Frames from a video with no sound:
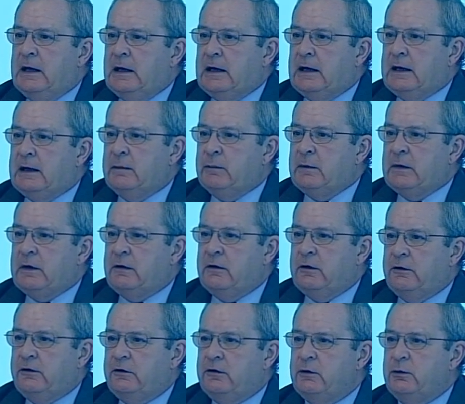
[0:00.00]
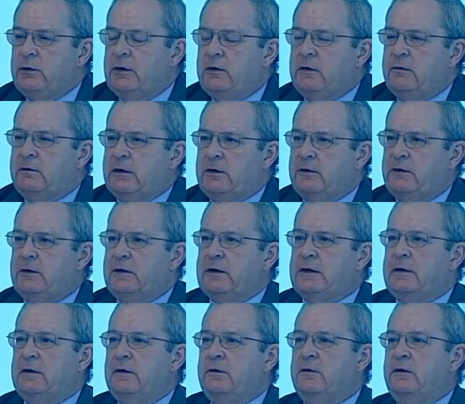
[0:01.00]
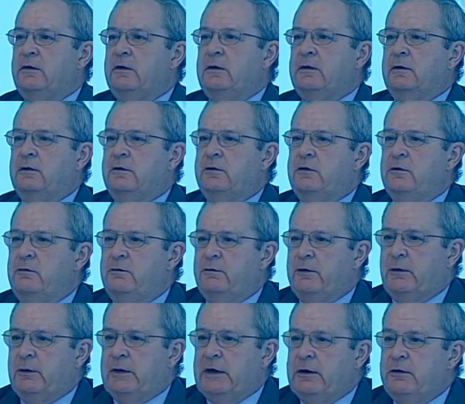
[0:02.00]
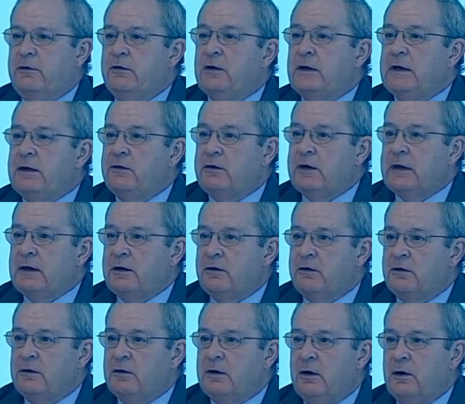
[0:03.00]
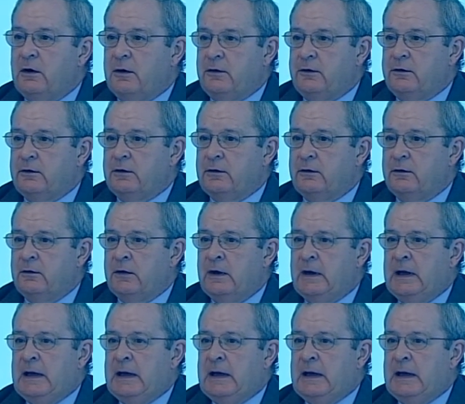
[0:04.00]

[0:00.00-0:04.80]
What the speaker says: There are two universities, two vocational education colleges,